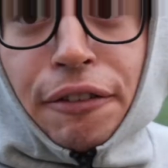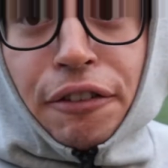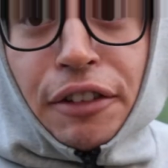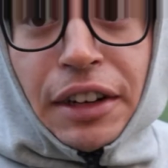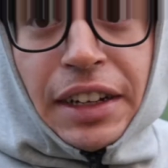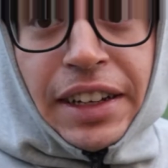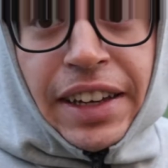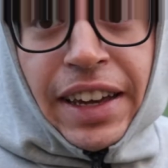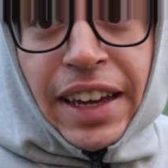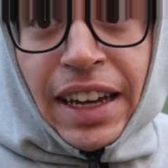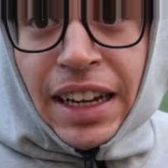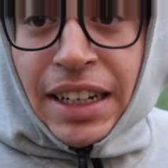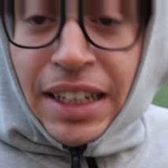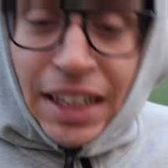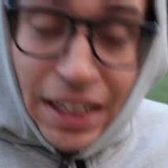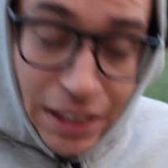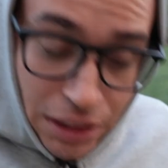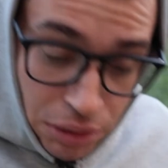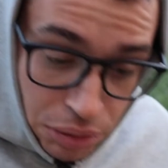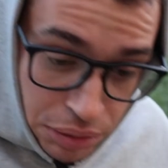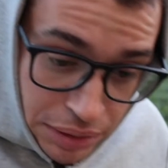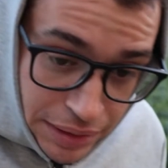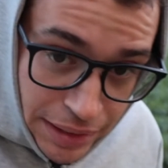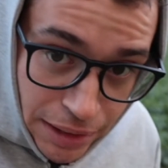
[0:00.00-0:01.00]
free candy.
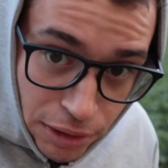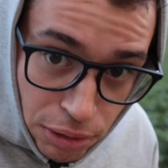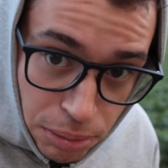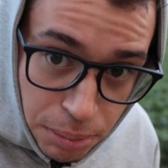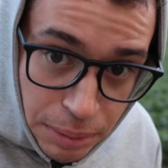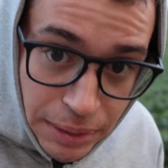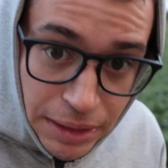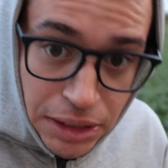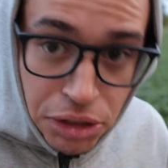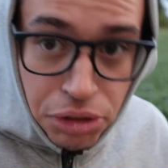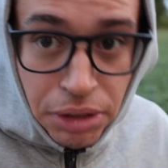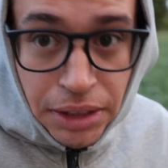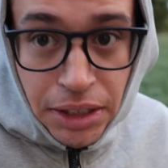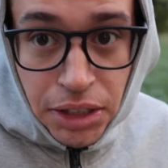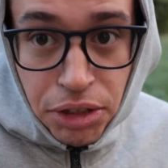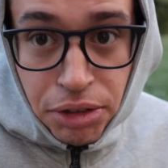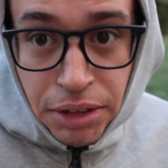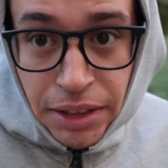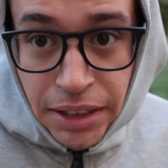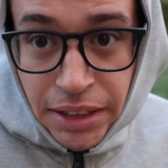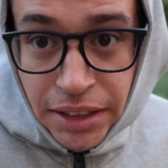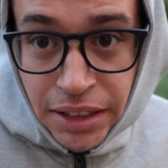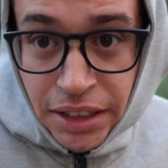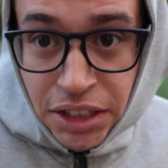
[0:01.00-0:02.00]
I don't think it'll be
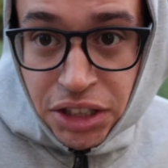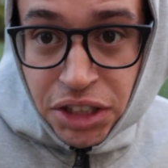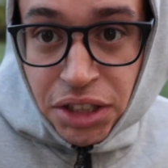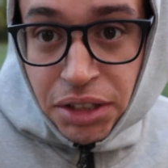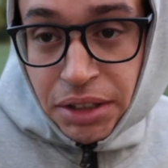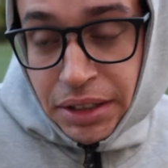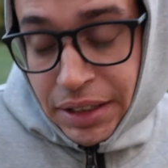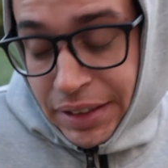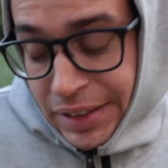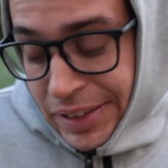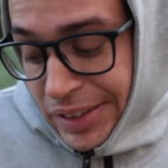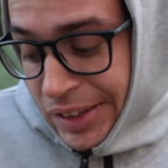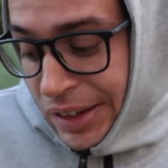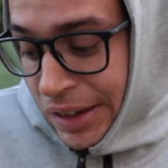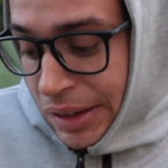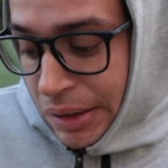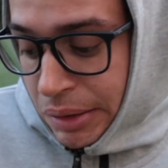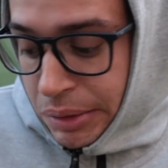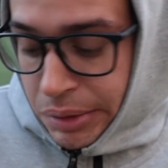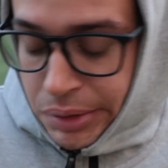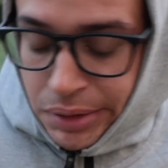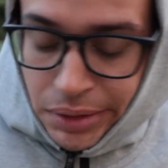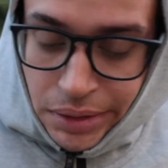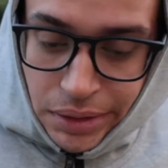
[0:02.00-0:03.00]
trick-or-treating this year, you
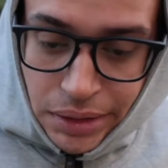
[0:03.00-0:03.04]
know